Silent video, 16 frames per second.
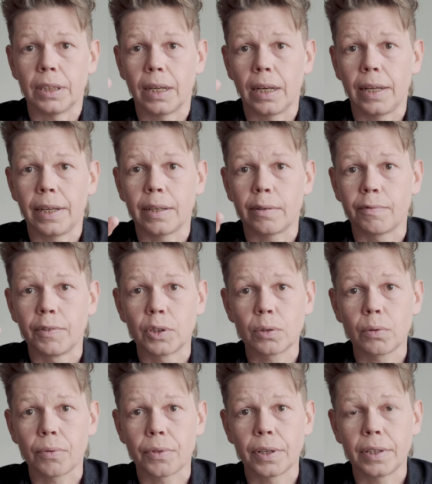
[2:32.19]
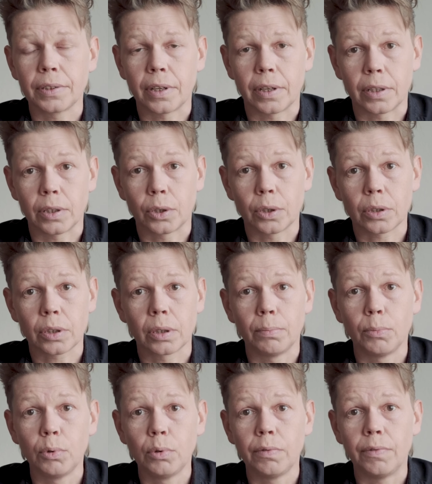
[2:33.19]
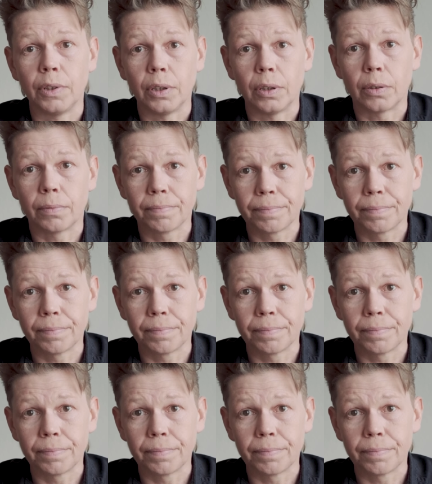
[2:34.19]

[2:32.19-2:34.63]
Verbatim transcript: I like physical things that I can touch and move, and